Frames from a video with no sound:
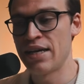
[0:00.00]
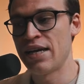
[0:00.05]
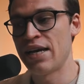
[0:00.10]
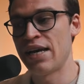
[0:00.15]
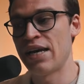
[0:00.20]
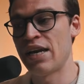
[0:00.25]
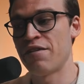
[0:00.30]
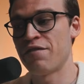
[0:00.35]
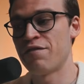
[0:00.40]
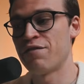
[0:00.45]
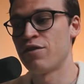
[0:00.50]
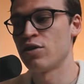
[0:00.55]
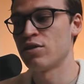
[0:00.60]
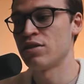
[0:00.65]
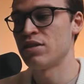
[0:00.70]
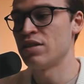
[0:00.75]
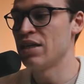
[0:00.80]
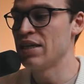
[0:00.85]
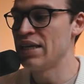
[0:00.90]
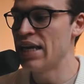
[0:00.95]
And at
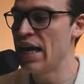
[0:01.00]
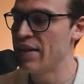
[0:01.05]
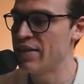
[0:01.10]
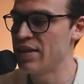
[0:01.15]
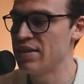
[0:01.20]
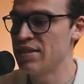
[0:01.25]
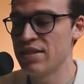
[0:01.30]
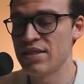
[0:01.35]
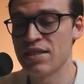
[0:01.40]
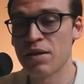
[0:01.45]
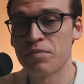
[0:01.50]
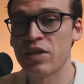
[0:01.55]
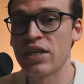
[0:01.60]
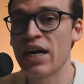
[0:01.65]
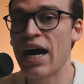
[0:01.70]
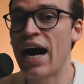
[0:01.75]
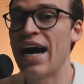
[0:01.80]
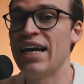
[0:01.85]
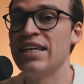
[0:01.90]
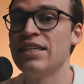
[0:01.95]
first, again, this is
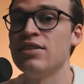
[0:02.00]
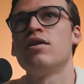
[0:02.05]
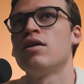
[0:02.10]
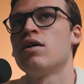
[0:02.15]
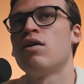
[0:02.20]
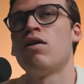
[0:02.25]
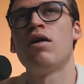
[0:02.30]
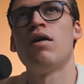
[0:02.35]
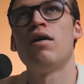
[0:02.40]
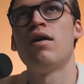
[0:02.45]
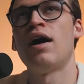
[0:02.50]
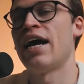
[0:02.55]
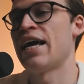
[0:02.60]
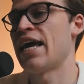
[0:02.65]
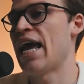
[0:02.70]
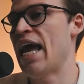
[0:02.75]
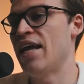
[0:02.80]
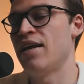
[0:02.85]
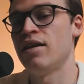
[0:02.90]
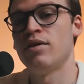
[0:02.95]
something I
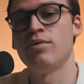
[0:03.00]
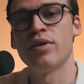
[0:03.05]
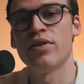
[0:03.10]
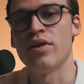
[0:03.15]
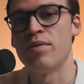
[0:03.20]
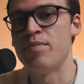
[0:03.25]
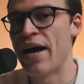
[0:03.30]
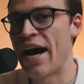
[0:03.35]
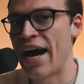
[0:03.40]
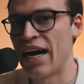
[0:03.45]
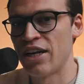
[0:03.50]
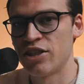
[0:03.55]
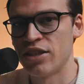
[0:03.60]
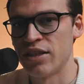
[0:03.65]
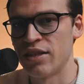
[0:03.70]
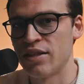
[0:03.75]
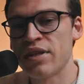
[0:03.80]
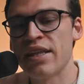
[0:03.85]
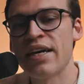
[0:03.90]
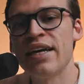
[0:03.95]
hated with a
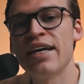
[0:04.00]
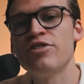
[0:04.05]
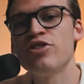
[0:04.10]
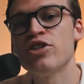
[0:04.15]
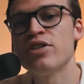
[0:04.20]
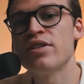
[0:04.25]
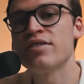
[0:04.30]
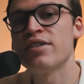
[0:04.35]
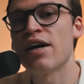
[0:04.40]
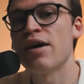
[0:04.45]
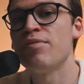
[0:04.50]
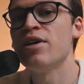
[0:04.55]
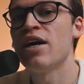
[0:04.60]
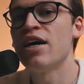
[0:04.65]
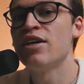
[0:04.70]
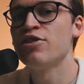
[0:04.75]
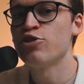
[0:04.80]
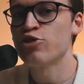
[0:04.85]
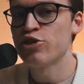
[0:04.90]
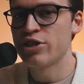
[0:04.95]
passion, but then I took the time to
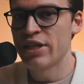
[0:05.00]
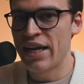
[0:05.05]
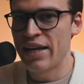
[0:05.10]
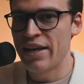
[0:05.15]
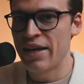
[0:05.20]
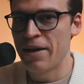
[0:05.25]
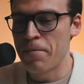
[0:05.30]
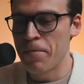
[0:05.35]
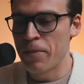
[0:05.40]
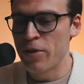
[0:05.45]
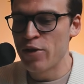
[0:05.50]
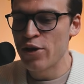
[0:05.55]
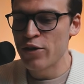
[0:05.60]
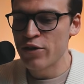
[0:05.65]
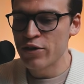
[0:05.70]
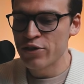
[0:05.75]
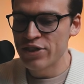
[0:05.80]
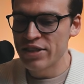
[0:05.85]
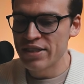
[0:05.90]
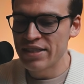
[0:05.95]
understand it. You know,
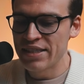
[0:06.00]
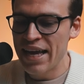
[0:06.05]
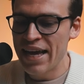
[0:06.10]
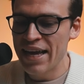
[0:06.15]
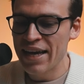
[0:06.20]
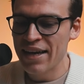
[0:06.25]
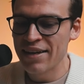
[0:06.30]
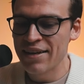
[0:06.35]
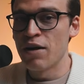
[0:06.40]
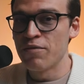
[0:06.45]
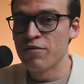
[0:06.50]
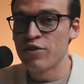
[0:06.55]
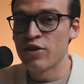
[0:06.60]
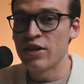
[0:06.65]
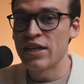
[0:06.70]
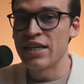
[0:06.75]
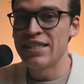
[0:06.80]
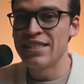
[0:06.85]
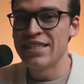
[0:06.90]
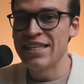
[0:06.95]
there's a saying,
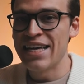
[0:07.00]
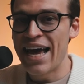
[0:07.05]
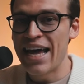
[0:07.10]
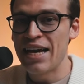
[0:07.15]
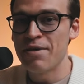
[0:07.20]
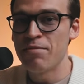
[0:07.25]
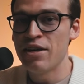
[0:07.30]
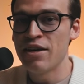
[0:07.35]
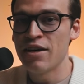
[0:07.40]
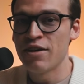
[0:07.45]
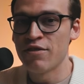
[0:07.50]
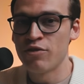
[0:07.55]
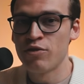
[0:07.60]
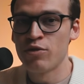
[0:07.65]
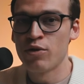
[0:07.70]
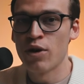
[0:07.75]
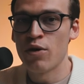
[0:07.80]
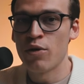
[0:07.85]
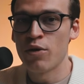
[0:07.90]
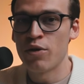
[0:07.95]
comfort is the enemy of
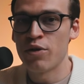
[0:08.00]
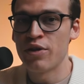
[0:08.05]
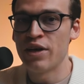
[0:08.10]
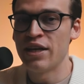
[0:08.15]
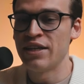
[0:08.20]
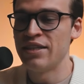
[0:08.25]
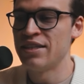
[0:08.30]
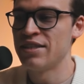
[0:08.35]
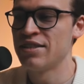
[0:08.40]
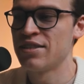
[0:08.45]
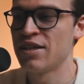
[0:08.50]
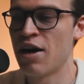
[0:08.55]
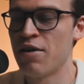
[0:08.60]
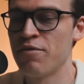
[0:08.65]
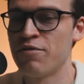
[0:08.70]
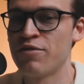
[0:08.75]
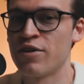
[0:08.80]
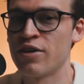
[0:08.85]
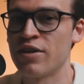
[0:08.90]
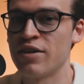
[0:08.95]
growth and
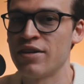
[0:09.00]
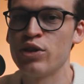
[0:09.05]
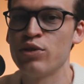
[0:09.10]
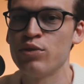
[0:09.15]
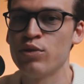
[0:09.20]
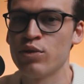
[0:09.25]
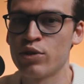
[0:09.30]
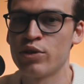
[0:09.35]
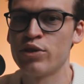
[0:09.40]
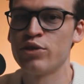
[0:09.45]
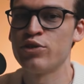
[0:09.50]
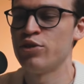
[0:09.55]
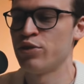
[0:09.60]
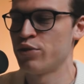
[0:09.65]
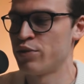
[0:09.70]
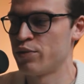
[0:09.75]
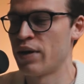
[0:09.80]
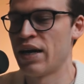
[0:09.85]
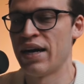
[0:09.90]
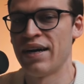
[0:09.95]
discomfort where you learn to
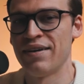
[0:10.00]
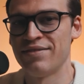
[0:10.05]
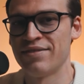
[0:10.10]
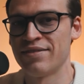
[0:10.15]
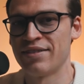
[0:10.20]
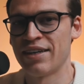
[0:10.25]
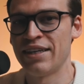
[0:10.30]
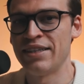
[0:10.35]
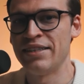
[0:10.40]
thrive, right?